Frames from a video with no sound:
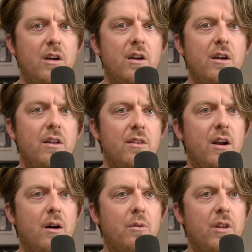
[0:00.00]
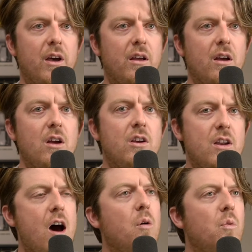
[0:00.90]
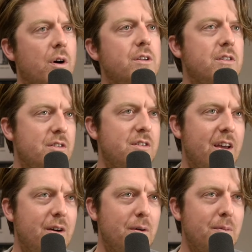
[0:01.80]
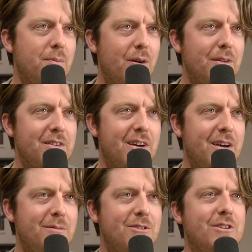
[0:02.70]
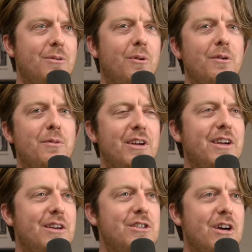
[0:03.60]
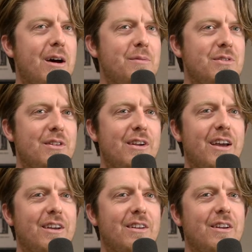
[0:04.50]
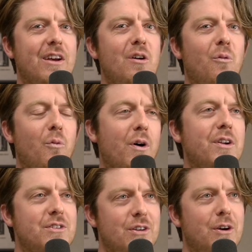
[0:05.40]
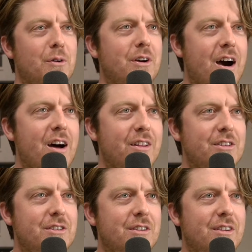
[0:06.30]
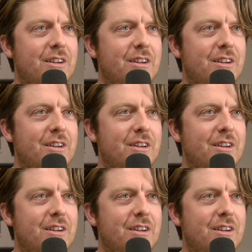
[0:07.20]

and that I would like not want to stay home all the time. She wanted me to get a job so that I could want to go to college.